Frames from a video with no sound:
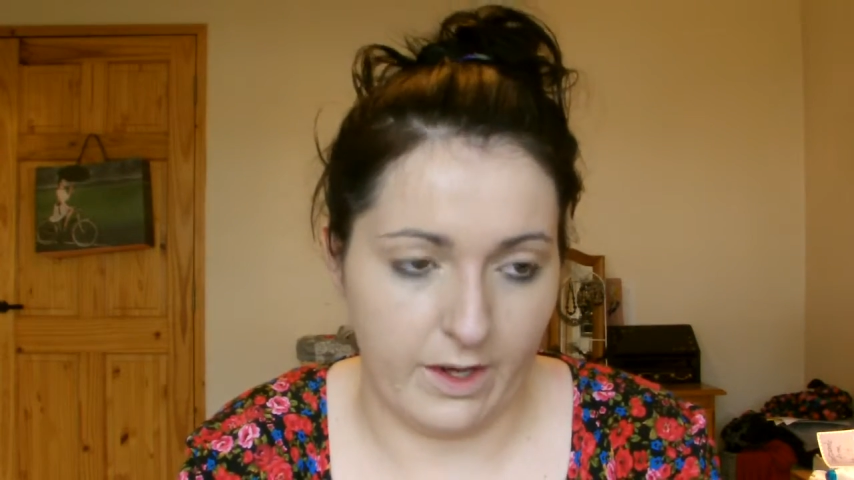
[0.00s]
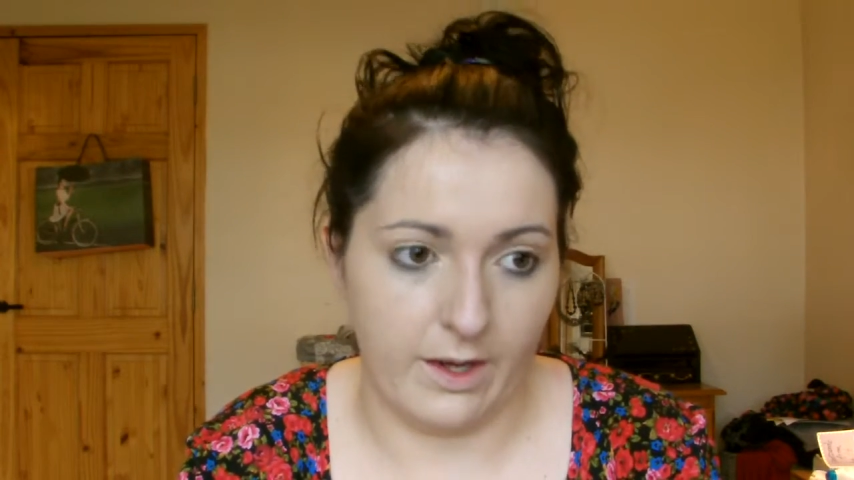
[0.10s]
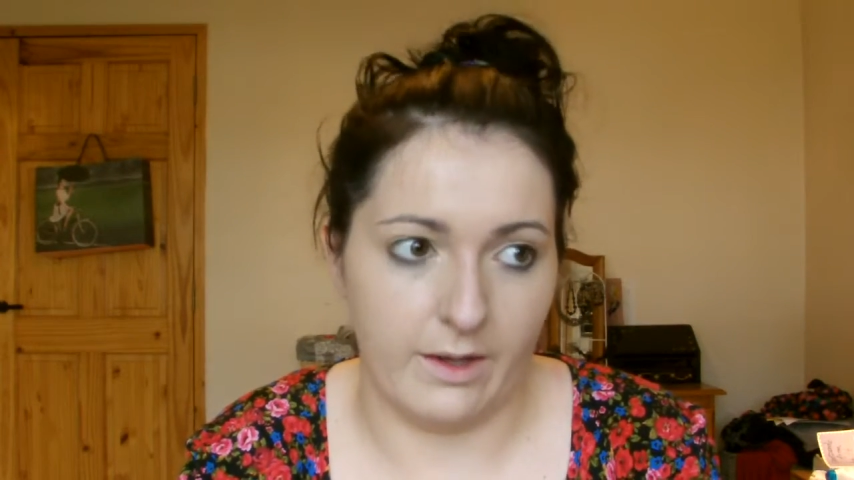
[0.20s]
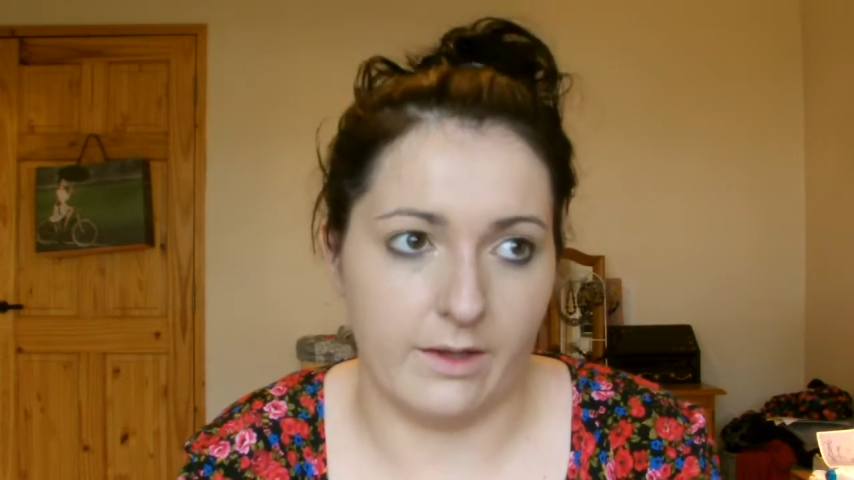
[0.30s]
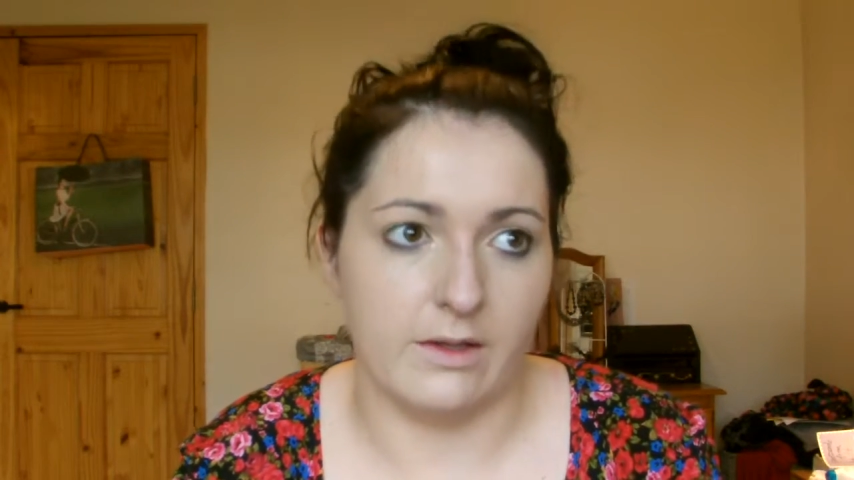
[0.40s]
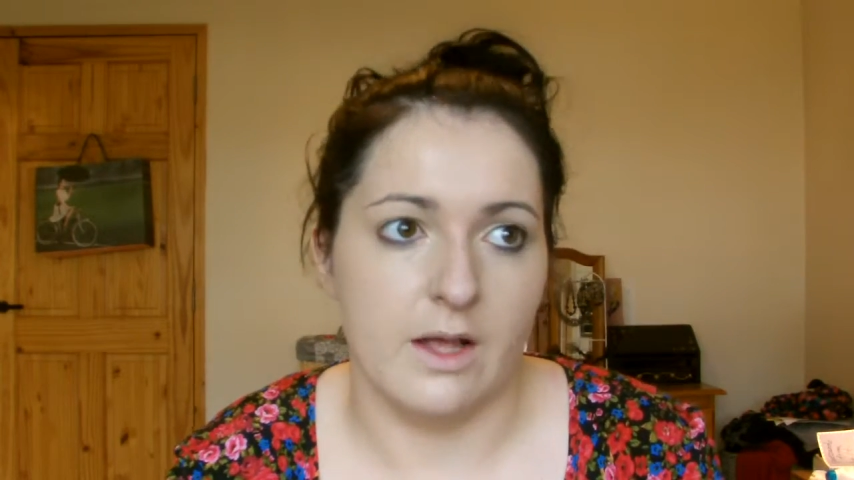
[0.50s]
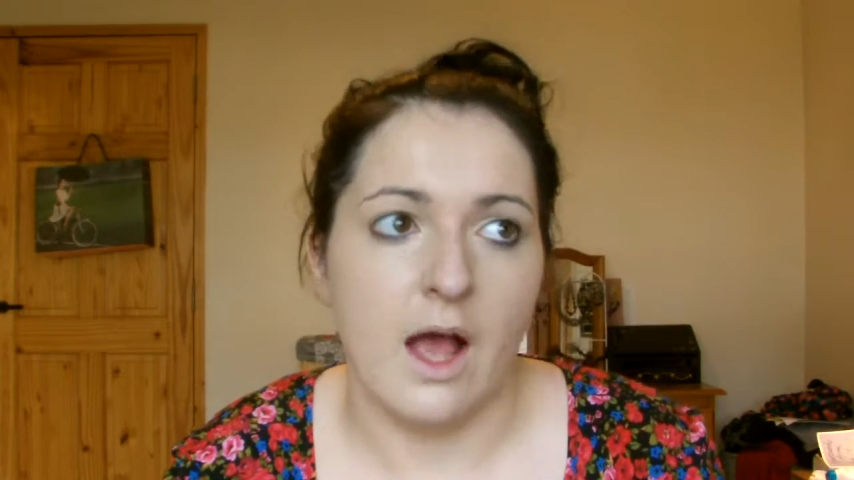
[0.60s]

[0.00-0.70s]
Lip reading: I